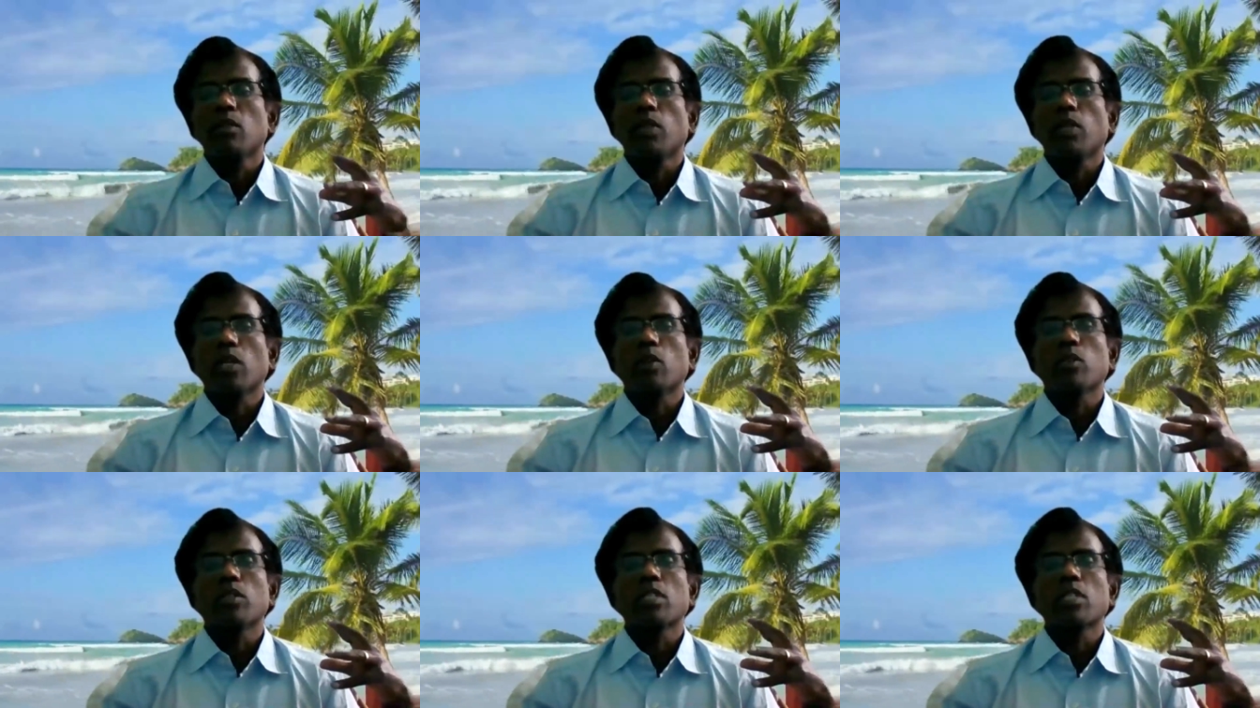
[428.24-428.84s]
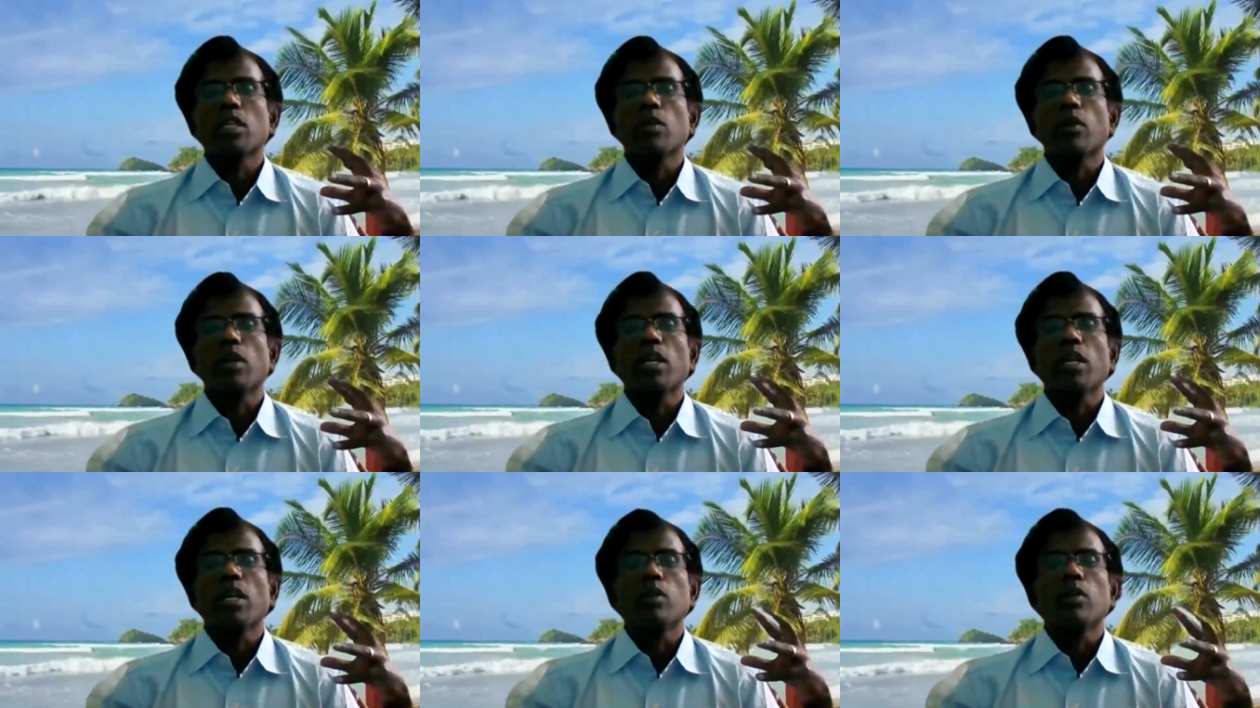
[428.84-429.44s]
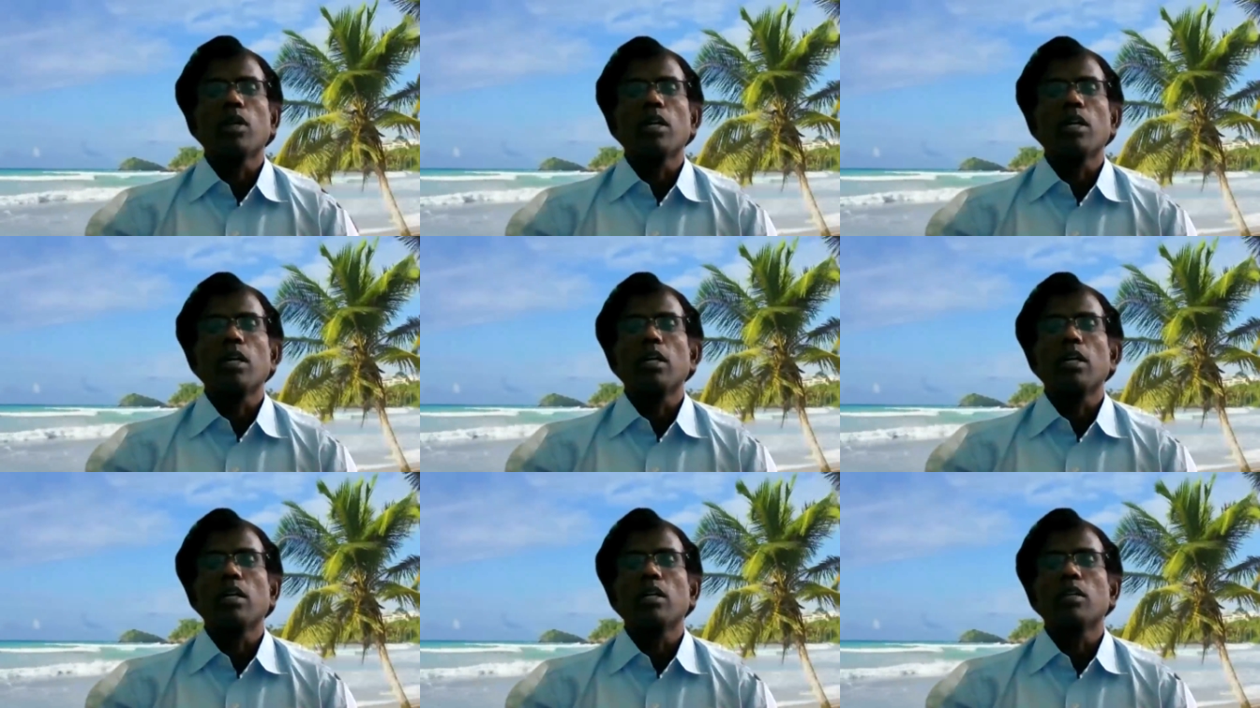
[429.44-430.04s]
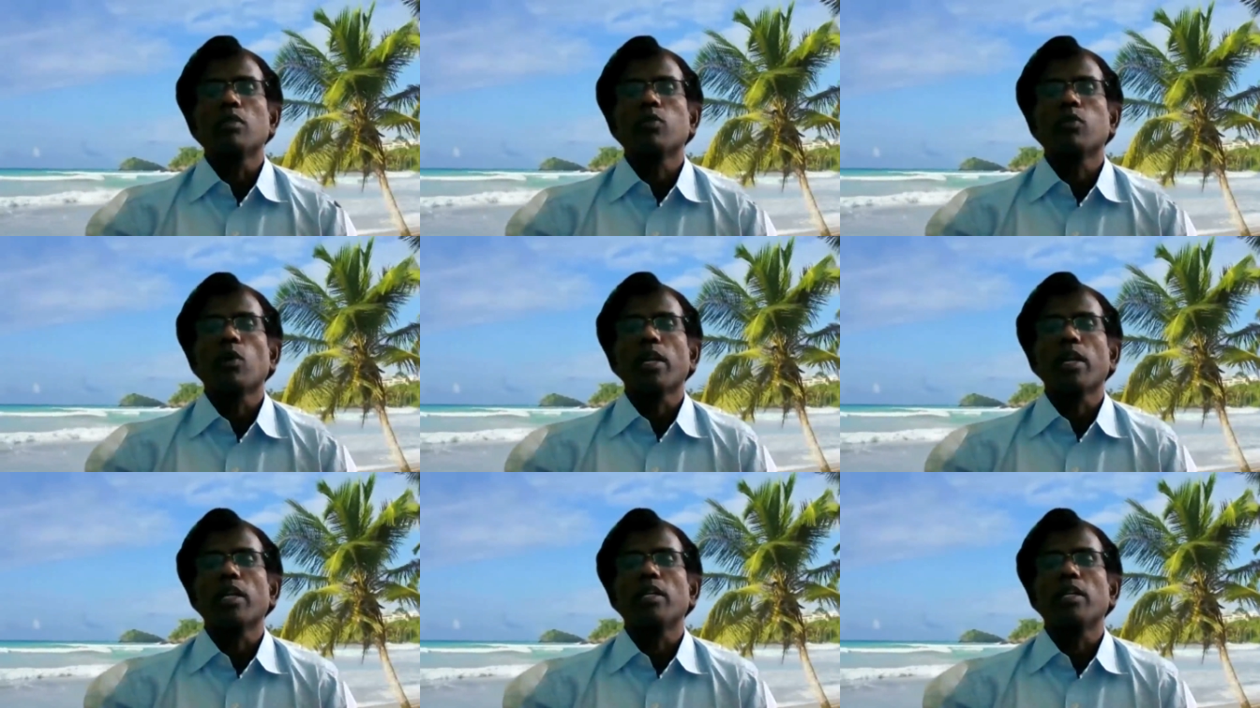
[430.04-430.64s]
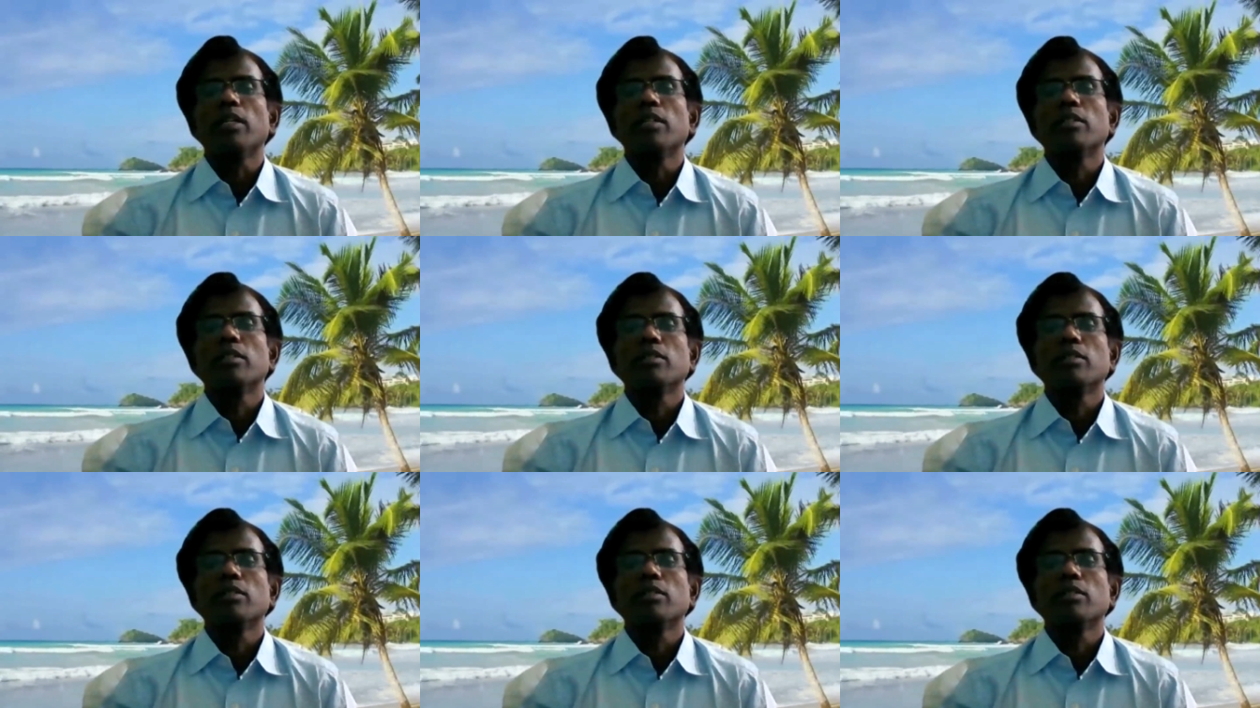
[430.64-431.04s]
we could see only your uh, forehead.